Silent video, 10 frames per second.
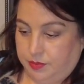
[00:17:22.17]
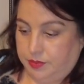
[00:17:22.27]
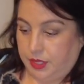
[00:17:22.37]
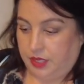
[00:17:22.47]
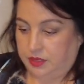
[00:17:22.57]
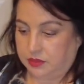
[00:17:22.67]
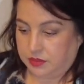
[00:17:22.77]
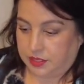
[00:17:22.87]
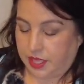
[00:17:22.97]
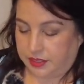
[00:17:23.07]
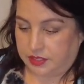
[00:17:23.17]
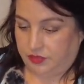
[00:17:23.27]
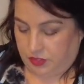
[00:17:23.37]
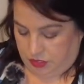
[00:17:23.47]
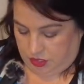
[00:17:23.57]
But yeah, this
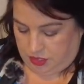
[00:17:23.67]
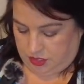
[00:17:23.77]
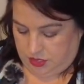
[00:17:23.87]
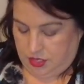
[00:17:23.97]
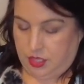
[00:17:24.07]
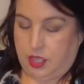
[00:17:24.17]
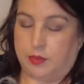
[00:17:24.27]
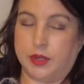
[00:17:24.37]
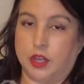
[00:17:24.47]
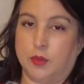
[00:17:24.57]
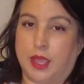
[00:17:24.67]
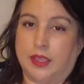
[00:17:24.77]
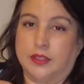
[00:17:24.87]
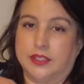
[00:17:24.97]
feels good. I'm going to go back.